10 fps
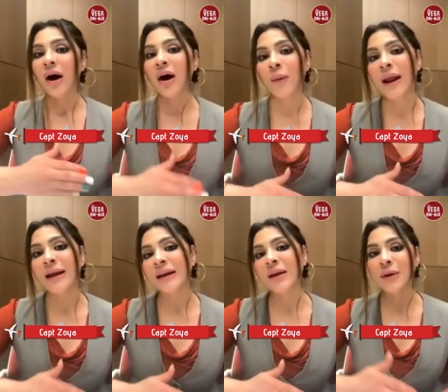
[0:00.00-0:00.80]
uh, when
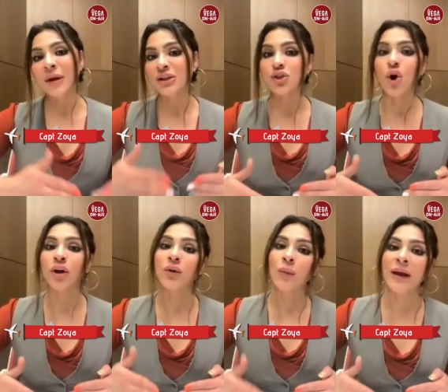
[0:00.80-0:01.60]
I came here, I
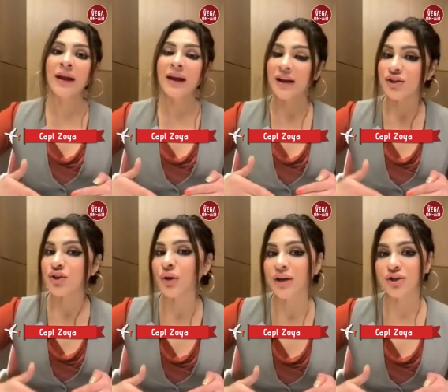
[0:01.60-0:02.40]
saw the way
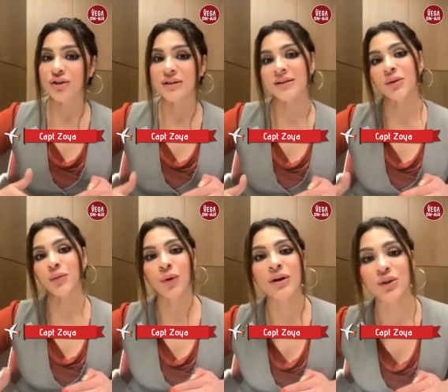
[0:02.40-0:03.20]
education system
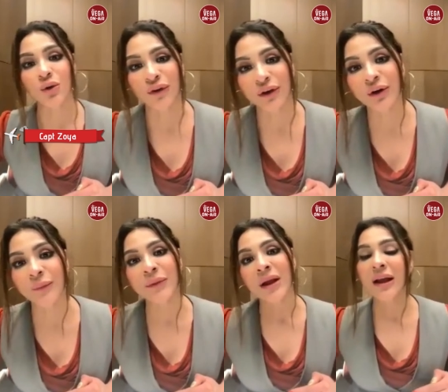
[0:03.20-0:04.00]
works over here.
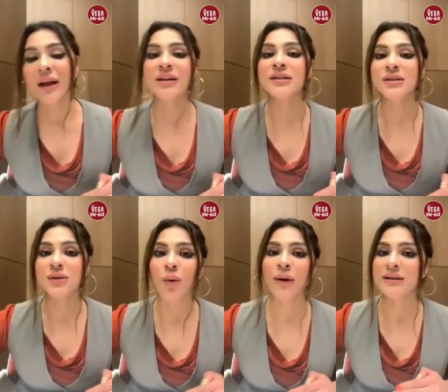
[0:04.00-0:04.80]
It is
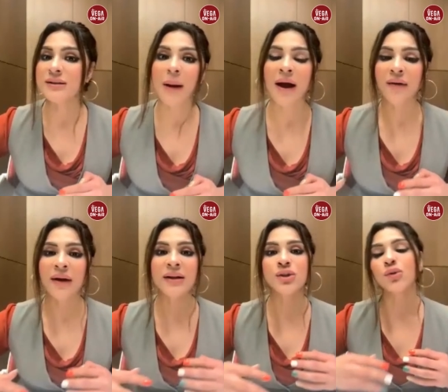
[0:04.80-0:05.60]
so
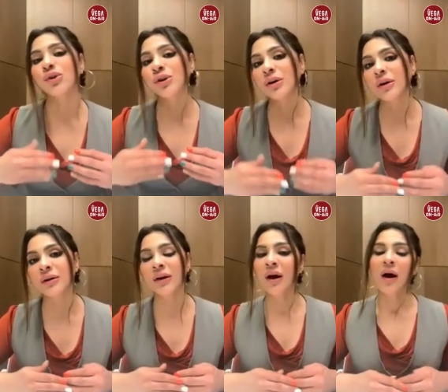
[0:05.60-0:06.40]
inspiring to
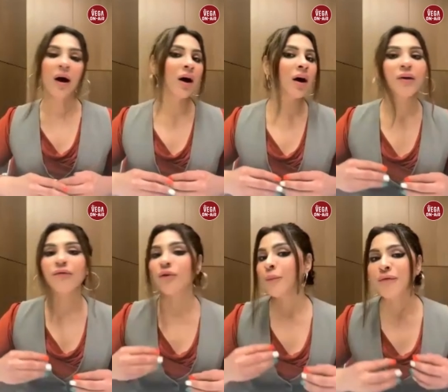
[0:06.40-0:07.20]
learn uh,
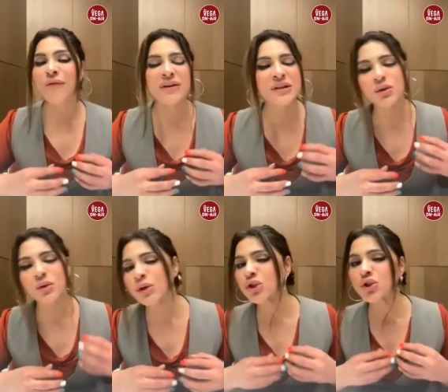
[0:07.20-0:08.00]
from professors
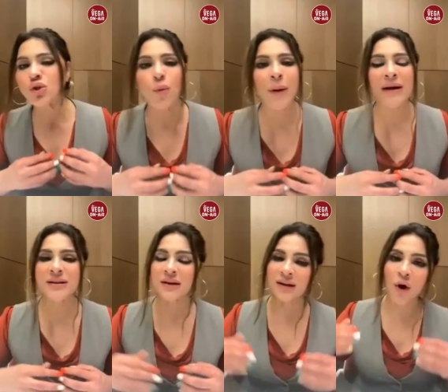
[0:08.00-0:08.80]
who are so
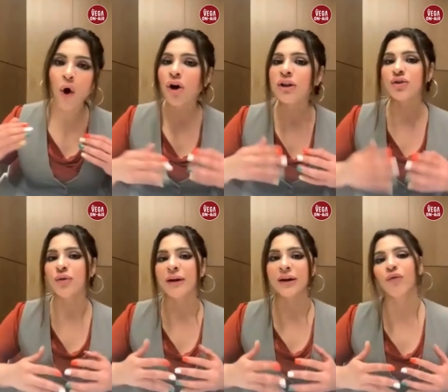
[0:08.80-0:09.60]
practical. All the
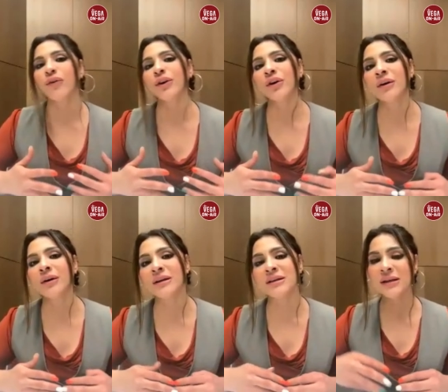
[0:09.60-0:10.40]
training over here
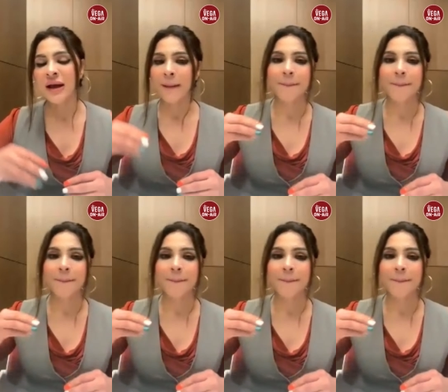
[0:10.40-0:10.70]
is